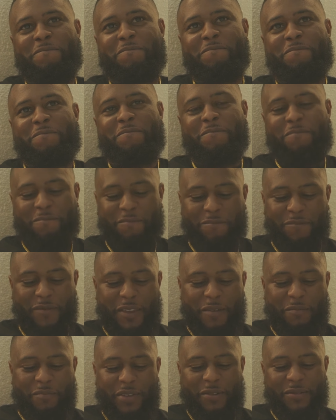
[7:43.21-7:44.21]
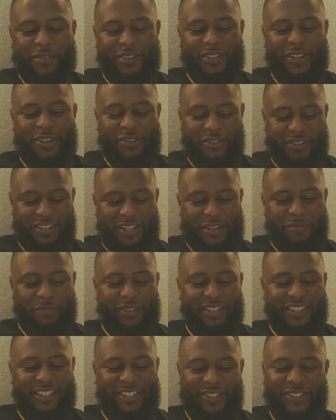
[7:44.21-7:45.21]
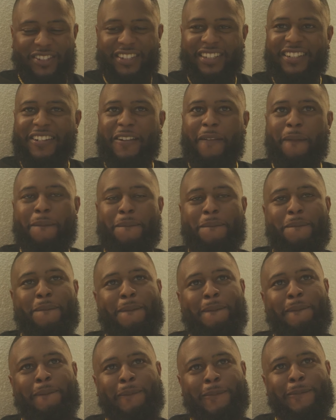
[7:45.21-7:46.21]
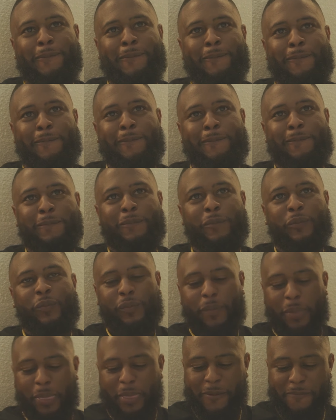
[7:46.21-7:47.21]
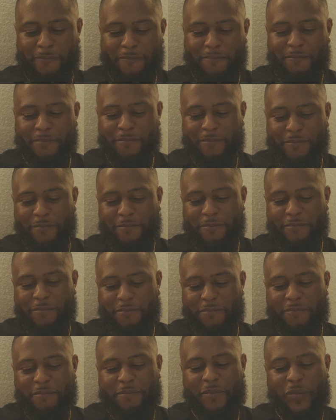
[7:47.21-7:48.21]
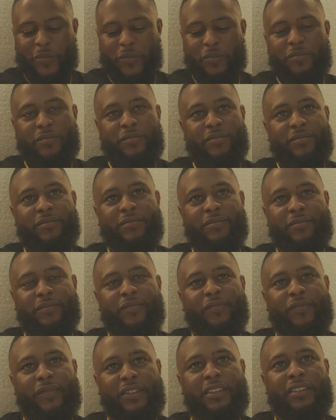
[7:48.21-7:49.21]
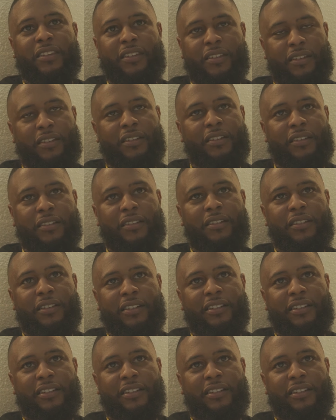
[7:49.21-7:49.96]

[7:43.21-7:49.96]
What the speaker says: like I've always been the type of person, like if somebody mentions something like that to me,